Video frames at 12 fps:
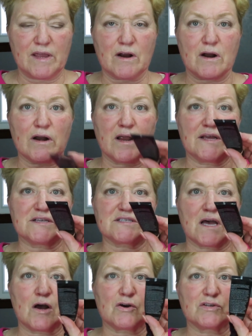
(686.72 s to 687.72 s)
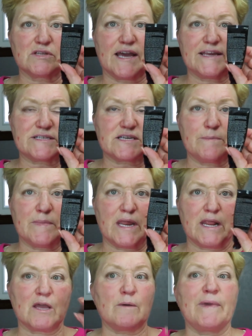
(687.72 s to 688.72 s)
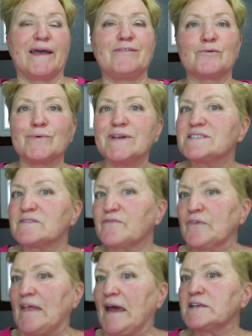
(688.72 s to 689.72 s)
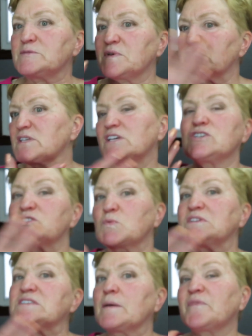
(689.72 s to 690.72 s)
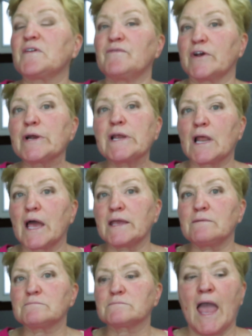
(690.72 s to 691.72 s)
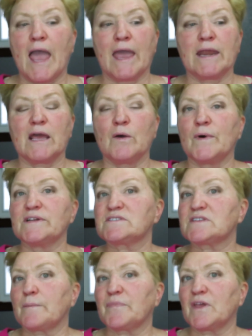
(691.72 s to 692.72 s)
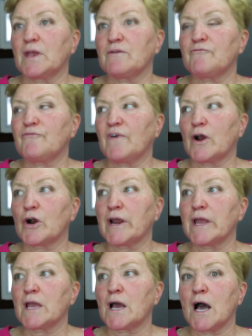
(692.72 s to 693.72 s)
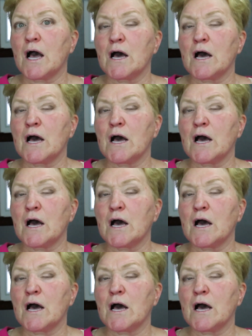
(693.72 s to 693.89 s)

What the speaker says: are is our light to medium, and the reason for that is because I just want something very light, and I want something very